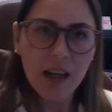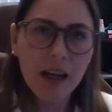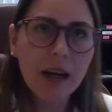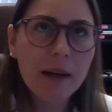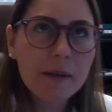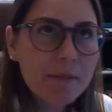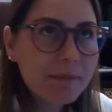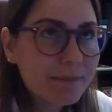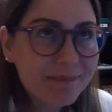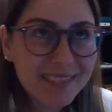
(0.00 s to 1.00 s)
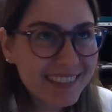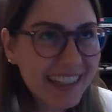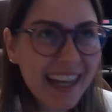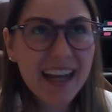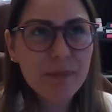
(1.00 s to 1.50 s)

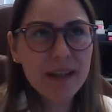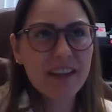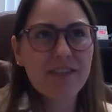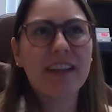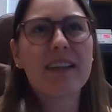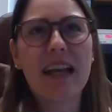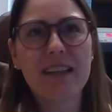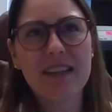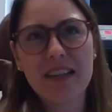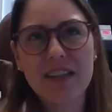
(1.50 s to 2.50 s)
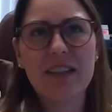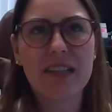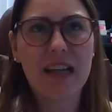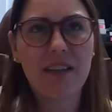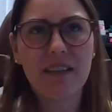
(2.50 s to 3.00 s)
But I think extension
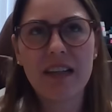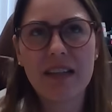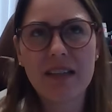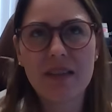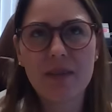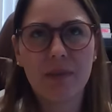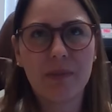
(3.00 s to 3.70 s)
is always,